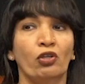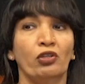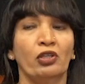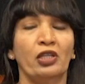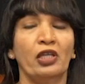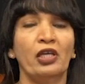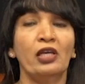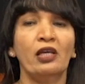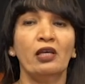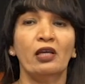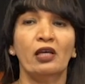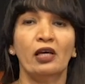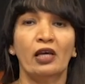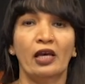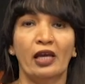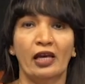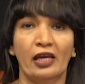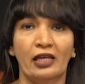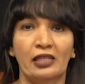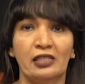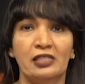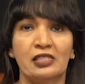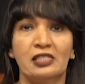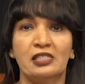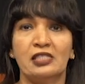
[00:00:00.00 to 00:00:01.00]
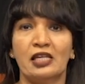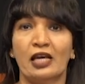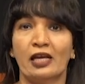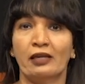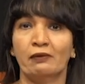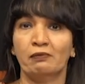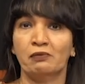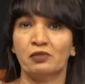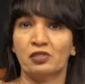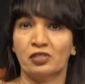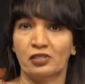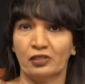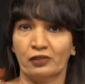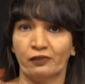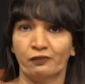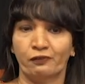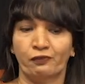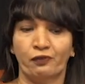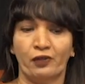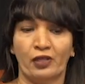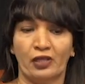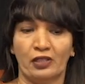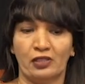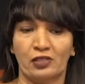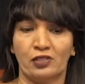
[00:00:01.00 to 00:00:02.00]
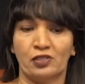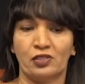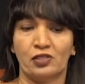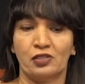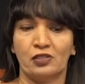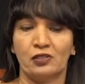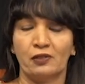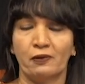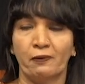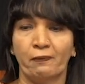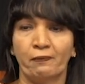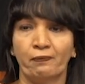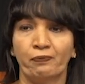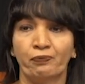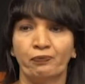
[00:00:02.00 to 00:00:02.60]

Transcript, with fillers: on the enzyme surface.